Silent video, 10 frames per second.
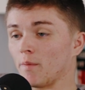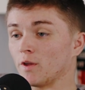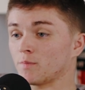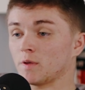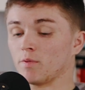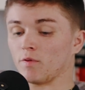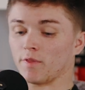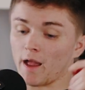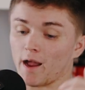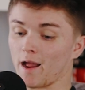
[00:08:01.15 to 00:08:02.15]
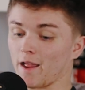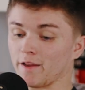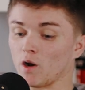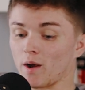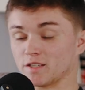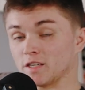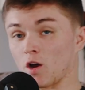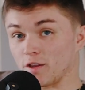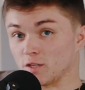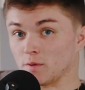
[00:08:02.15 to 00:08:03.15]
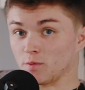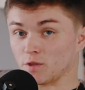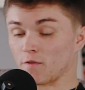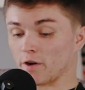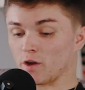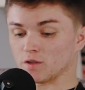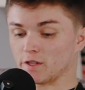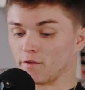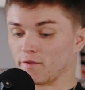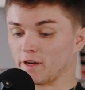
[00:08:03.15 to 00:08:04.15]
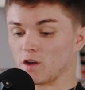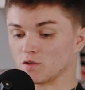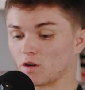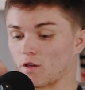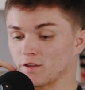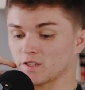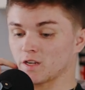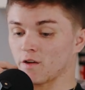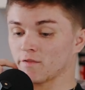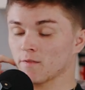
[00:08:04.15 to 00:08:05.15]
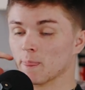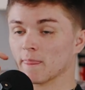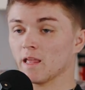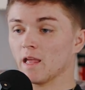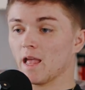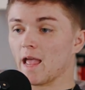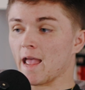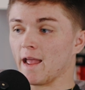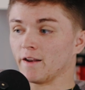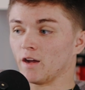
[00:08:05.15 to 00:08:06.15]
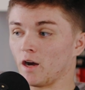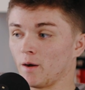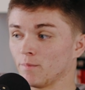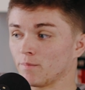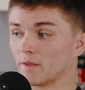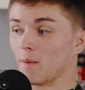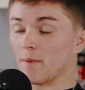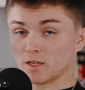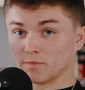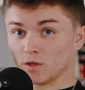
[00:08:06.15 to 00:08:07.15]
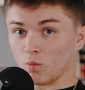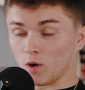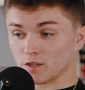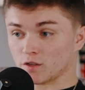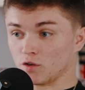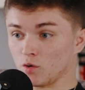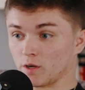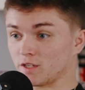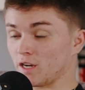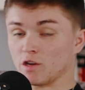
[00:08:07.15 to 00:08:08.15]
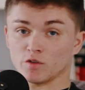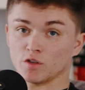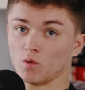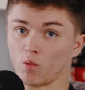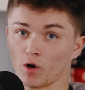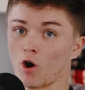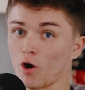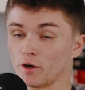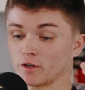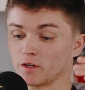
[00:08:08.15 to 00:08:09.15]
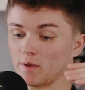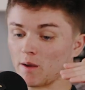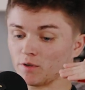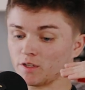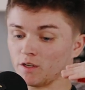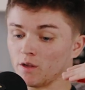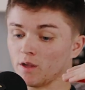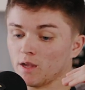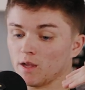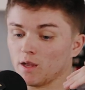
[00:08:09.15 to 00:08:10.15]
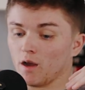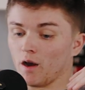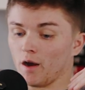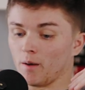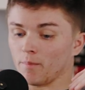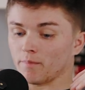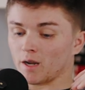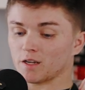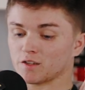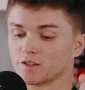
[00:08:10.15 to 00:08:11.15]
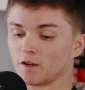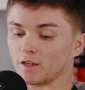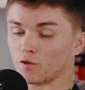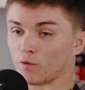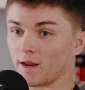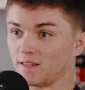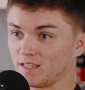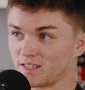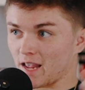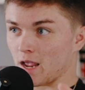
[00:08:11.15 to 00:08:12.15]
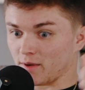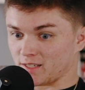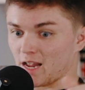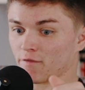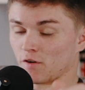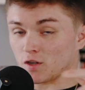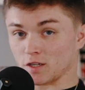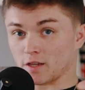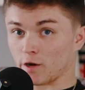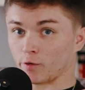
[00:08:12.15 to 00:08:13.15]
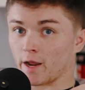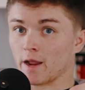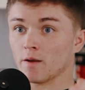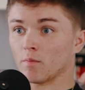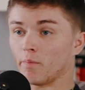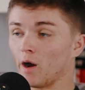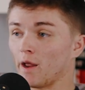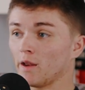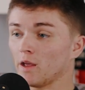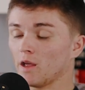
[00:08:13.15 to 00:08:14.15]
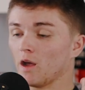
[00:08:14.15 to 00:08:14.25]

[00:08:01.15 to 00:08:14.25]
There are people that, I see all these people's photos and their videos and all this stuff. And it makes me want to continue to work harder to be able to not necessarily create these same exact photos that they create, but